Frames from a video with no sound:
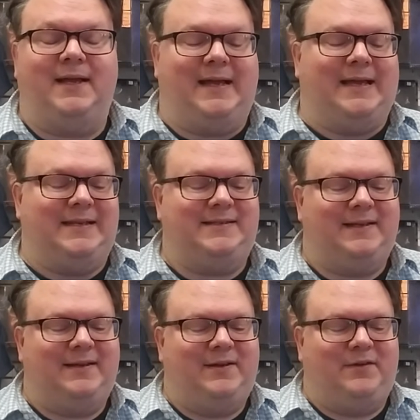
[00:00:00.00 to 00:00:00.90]
And
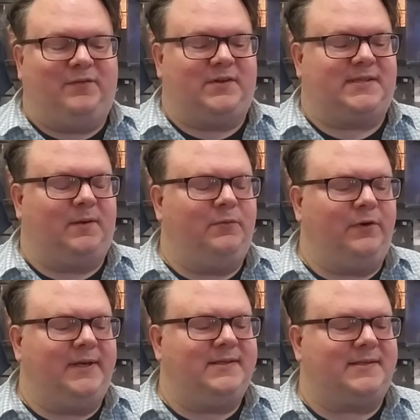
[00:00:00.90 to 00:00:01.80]
for some
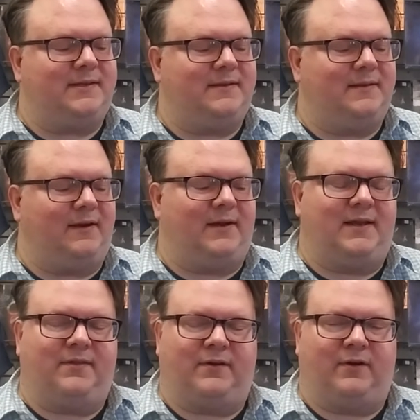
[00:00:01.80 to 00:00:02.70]
reason, they're
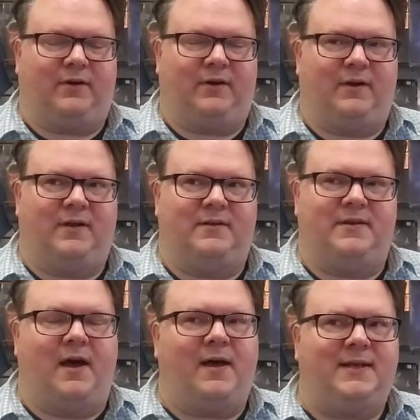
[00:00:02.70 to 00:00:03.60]
either
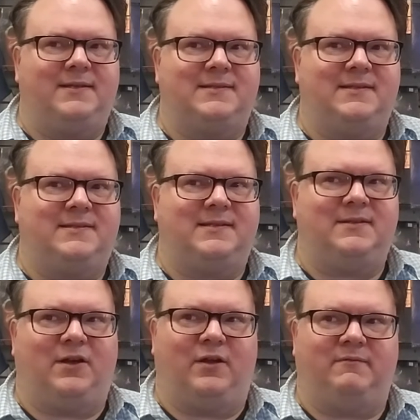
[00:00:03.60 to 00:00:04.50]

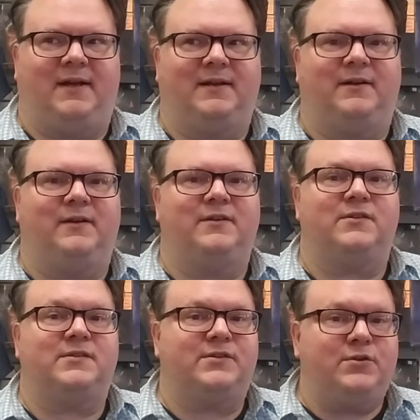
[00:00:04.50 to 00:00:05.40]
non-existent on record,
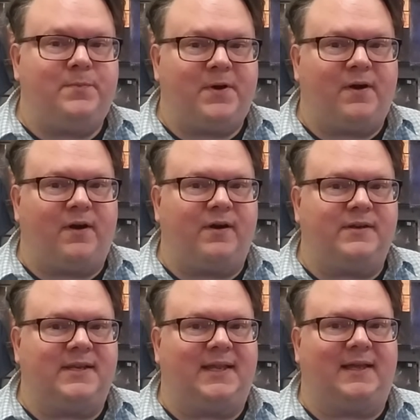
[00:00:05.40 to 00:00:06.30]
super hard
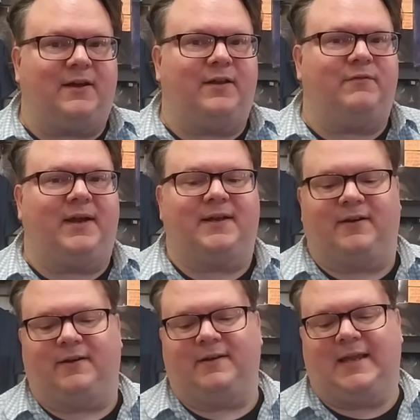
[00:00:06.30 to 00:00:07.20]
to get on
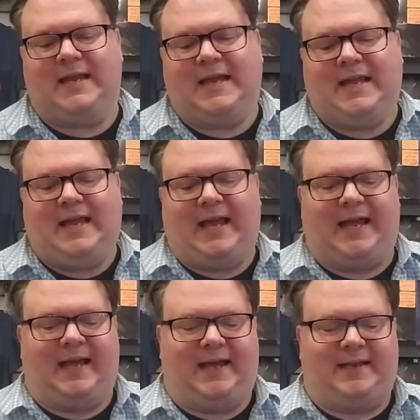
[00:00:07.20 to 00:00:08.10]
record,
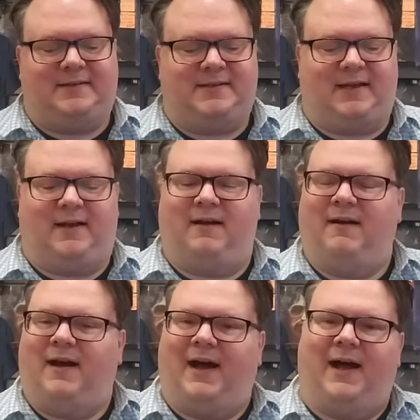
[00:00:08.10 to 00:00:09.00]
and uh,
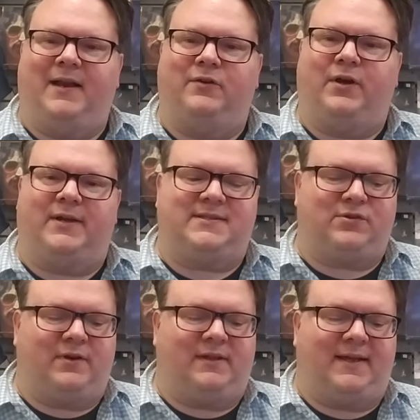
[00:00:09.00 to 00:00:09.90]
I don't know. I'd
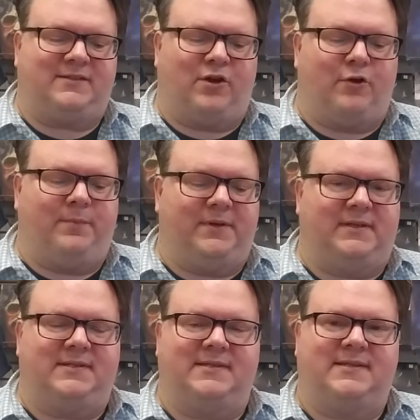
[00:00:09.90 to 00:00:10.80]
sort of like to open a
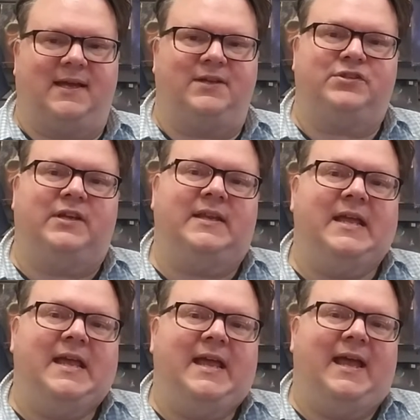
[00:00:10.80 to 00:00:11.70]
discussion.
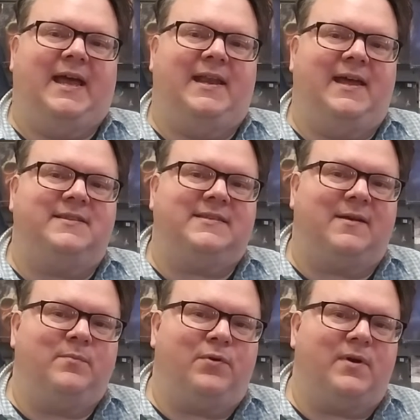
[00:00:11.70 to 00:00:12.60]
And at
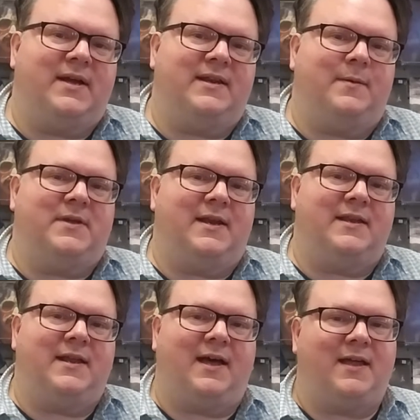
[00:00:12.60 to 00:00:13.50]
some point, I mean, I'm
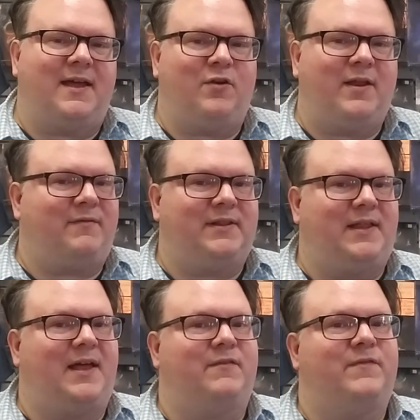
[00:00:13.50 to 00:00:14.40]
not, I don't have a
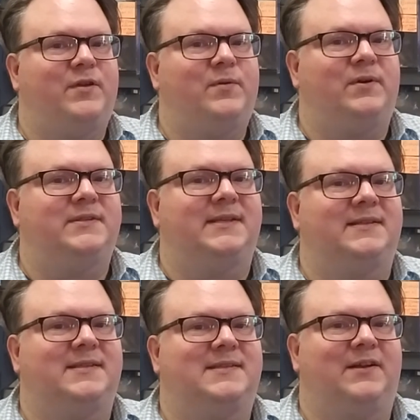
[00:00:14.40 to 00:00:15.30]
lot of viewers
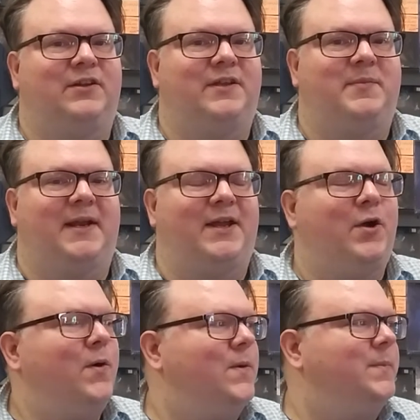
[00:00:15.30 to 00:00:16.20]
necessarily, but I
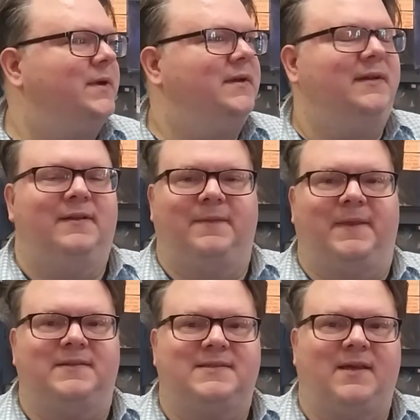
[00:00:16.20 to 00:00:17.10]
hope
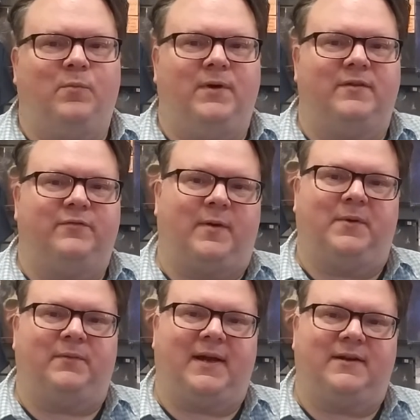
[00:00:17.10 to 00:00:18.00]
that someone from a
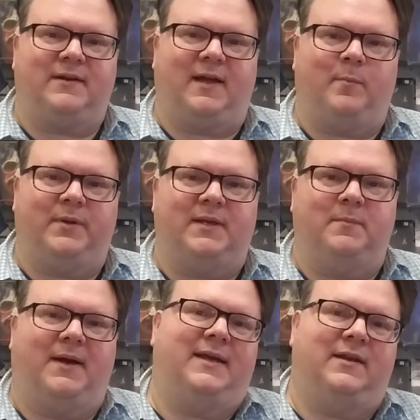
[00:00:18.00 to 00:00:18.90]
record company
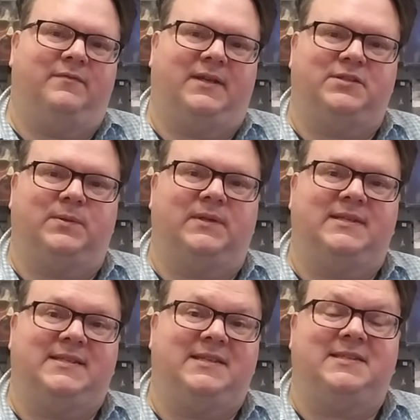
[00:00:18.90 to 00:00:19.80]
might eventually
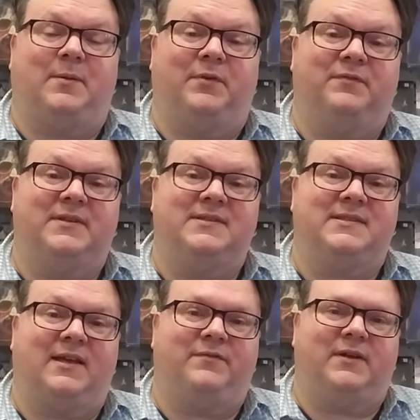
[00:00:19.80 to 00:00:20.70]
see some of this
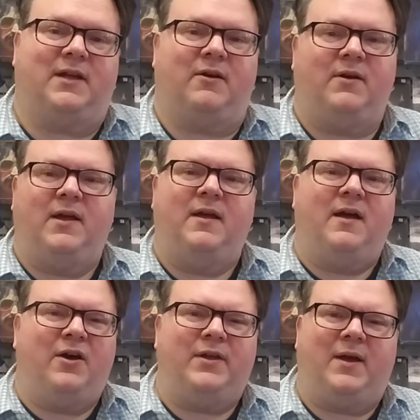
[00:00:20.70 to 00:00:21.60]
stuff and go,
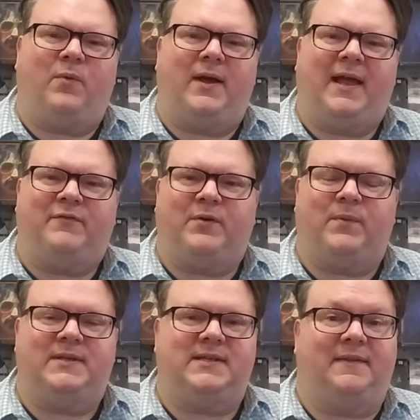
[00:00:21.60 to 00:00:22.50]
oh yeah, why haven't
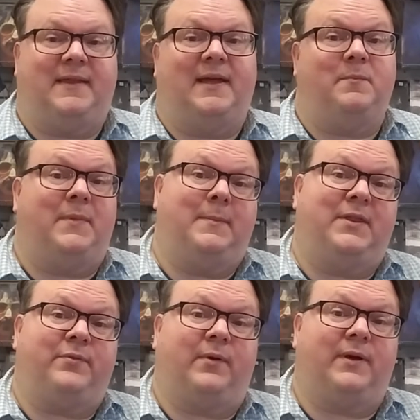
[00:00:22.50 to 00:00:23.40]
we done that? Maybe
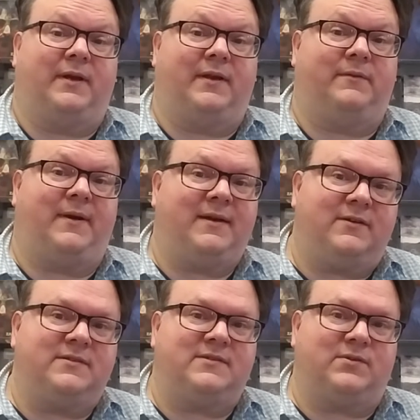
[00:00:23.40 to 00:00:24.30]
throw it on a
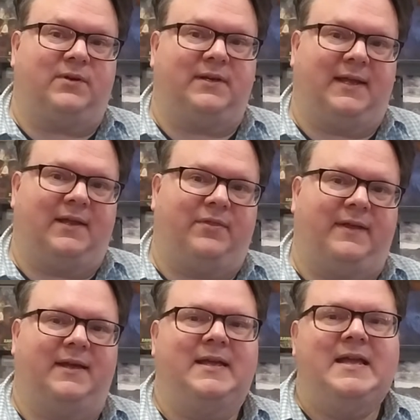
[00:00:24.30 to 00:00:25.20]
record store day
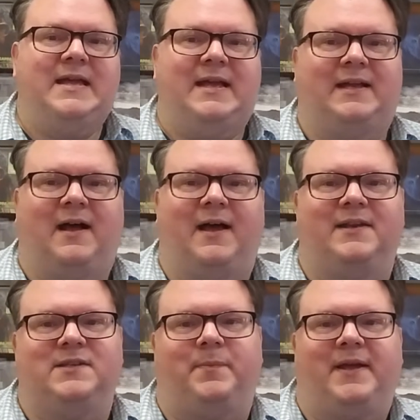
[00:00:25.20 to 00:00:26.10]
thing. It kind of
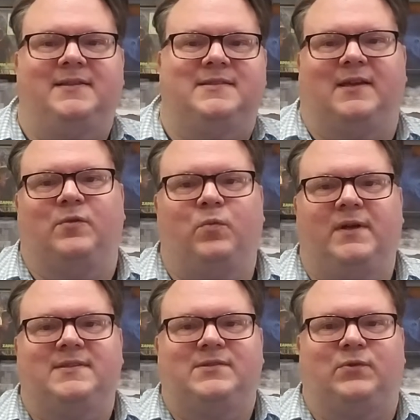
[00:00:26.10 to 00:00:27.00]
depends on
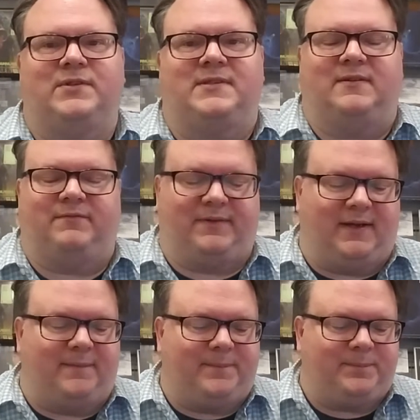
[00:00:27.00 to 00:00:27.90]
what sorts of
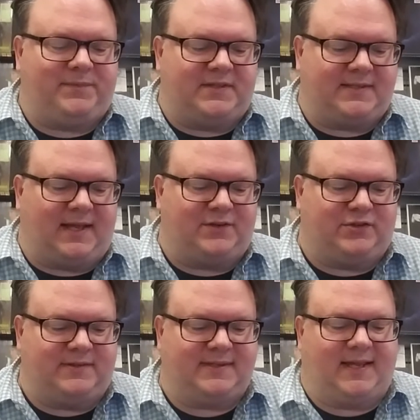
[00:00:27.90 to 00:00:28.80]
um,
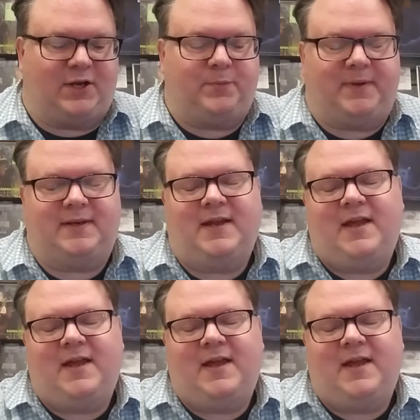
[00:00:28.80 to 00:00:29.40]
discussions get opened.